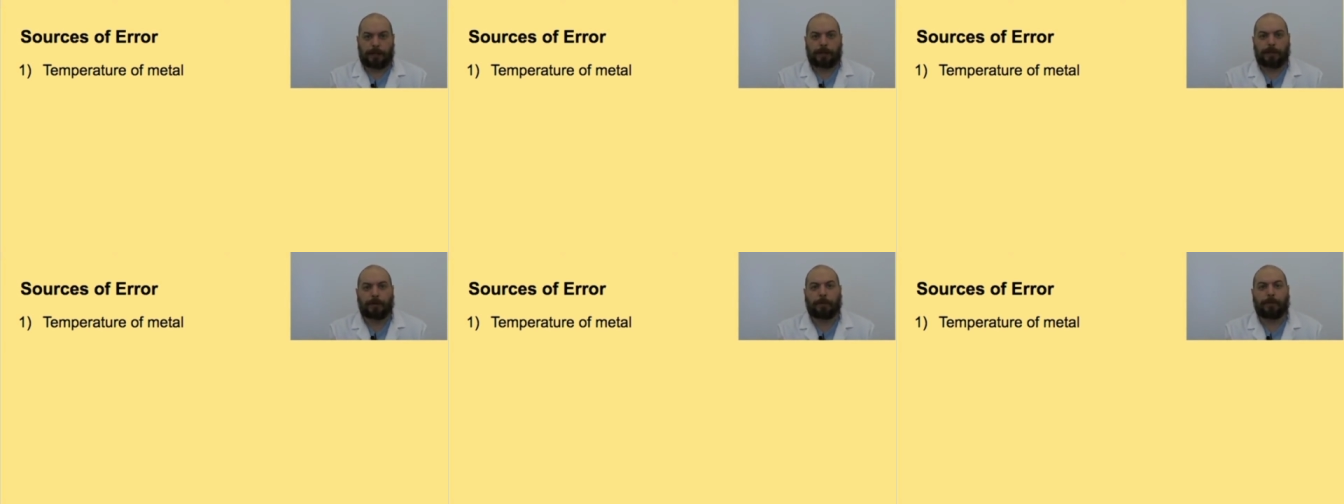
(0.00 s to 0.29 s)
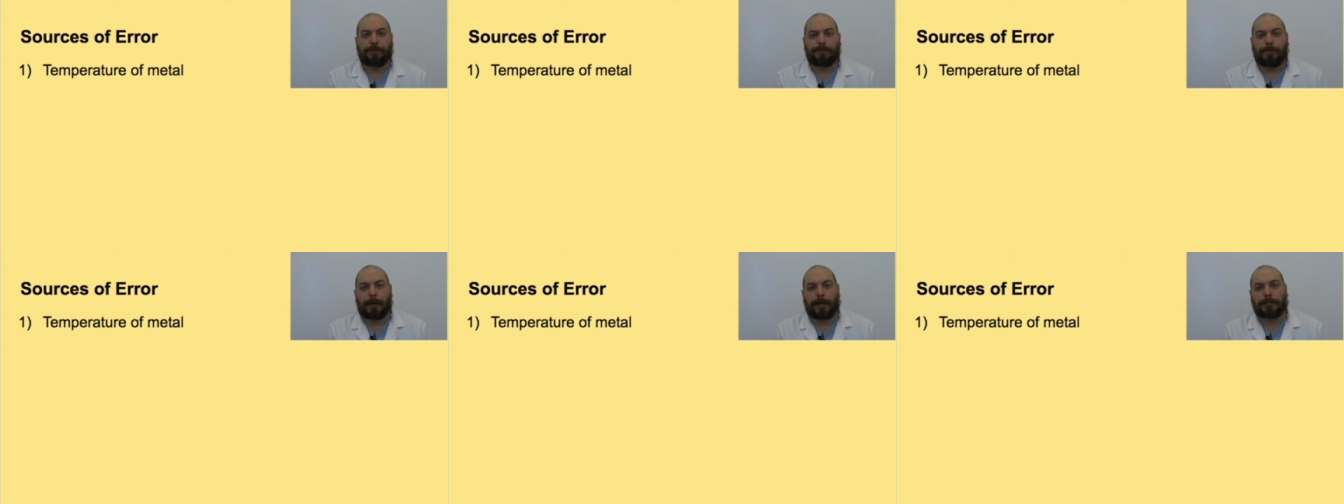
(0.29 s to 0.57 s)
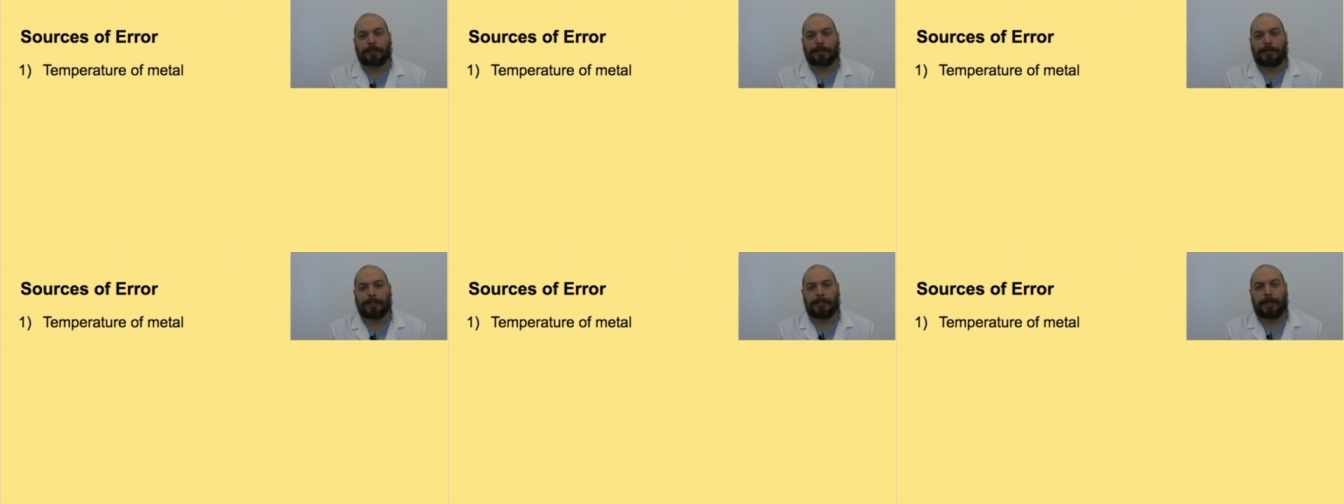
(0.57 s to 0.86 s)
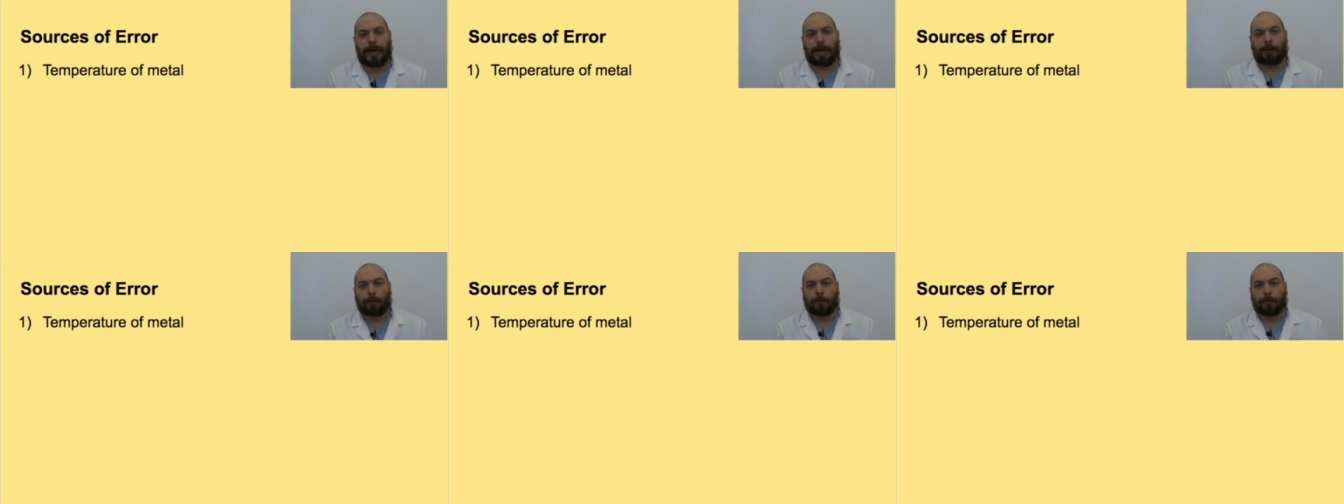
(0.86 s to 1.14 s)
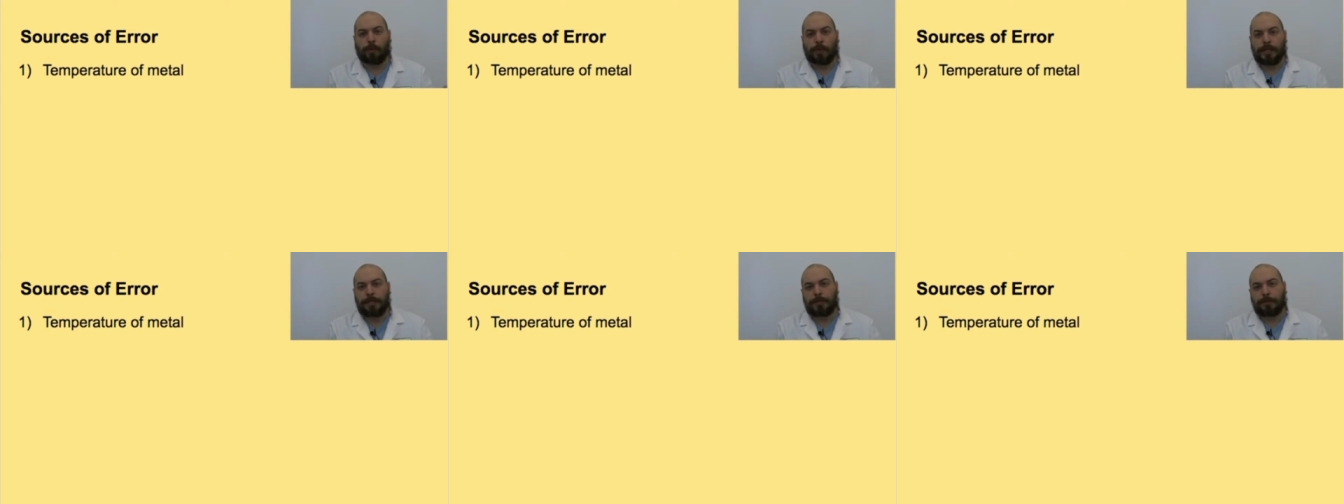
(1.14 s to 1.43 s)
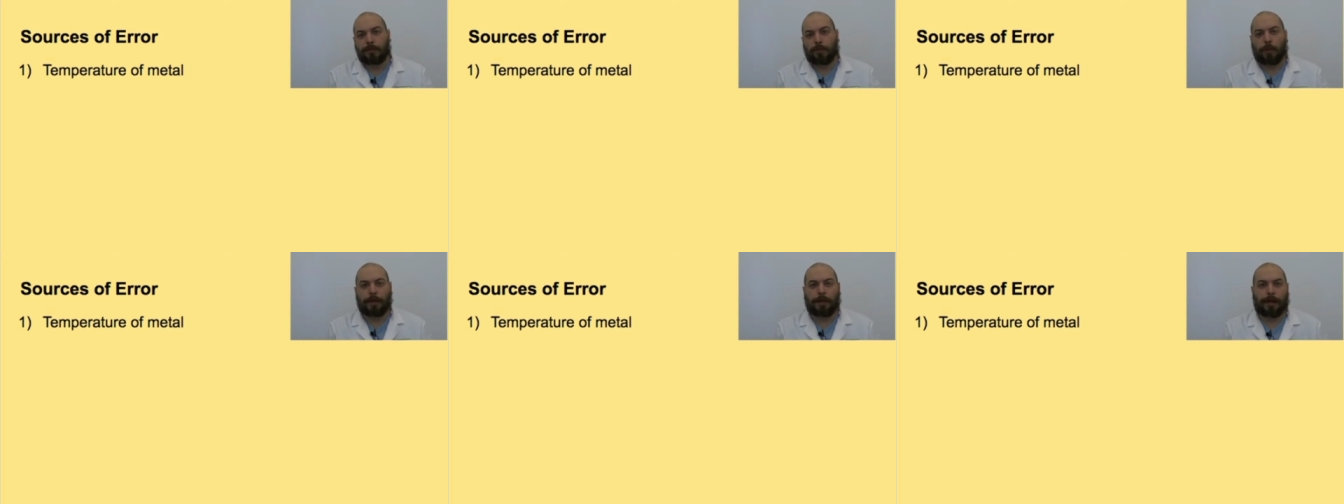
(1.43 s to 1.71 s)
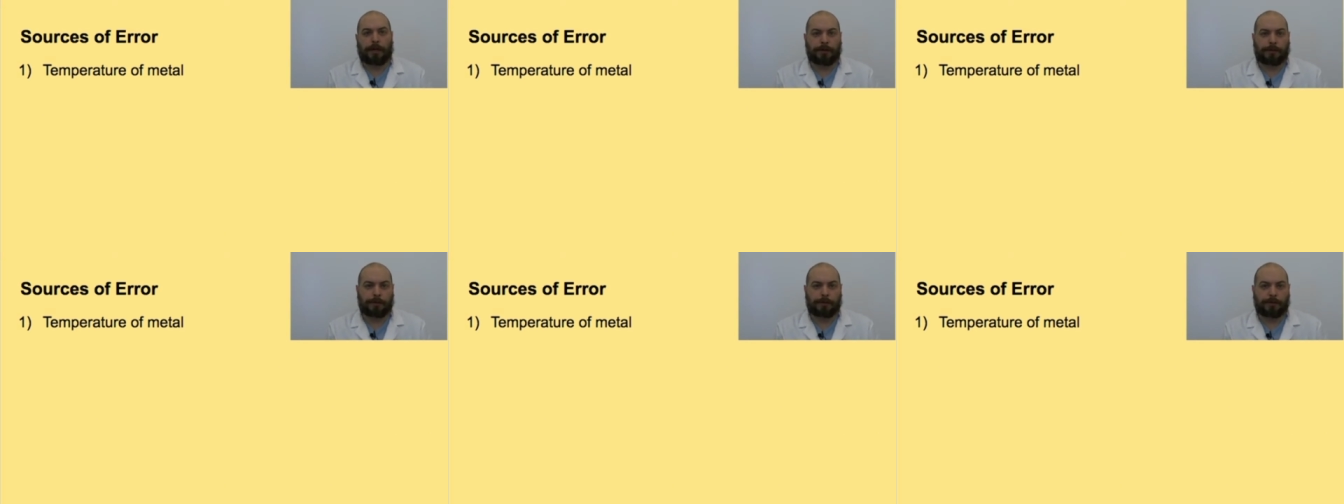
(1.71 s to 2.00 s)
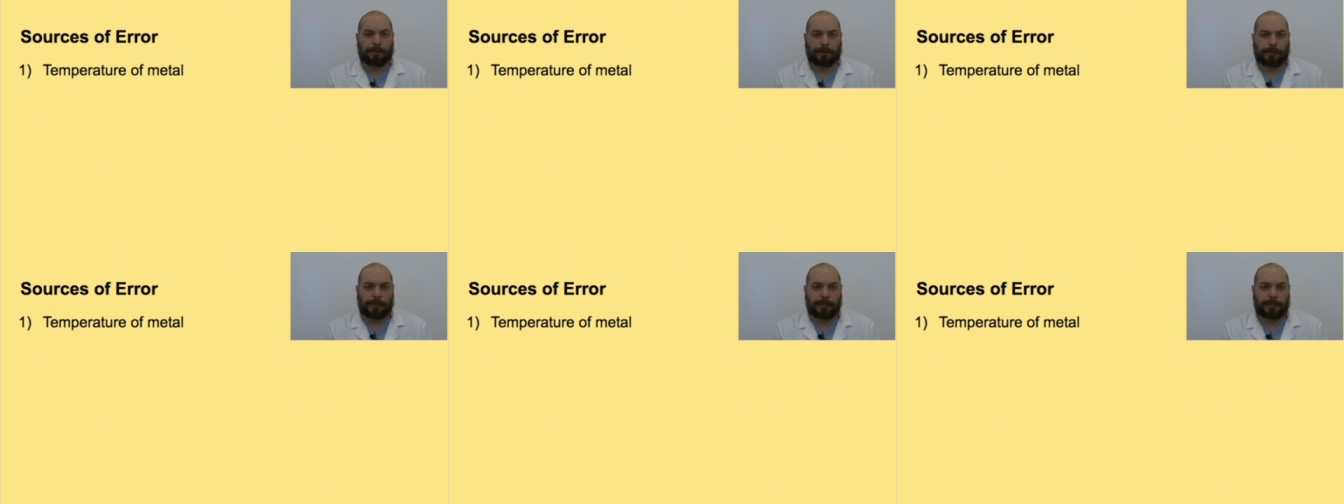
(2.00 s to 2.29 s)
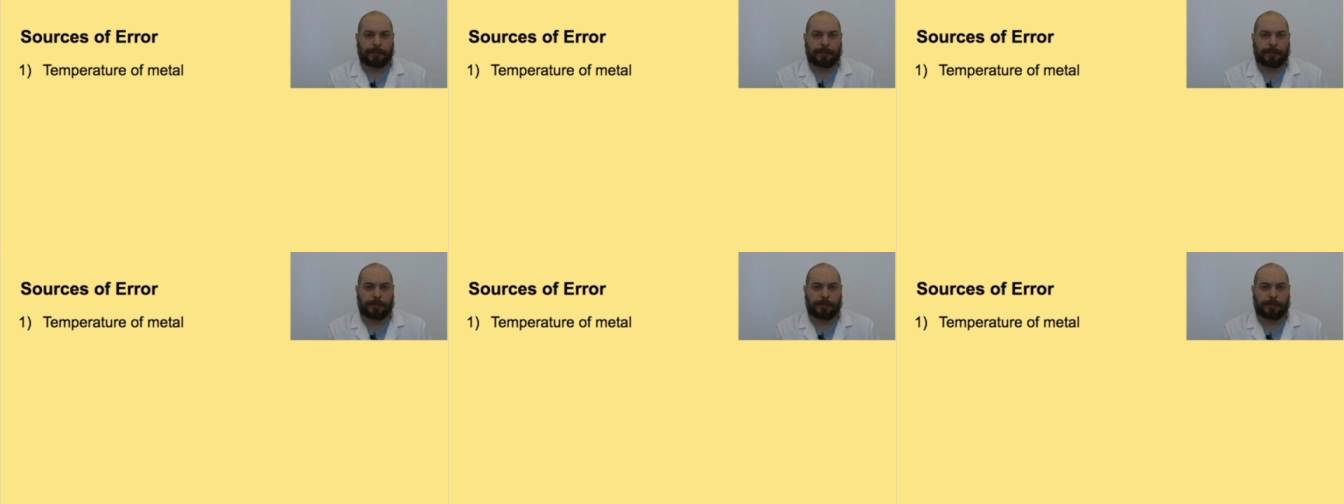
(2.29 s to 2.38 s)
the metal did not reach 100 degrees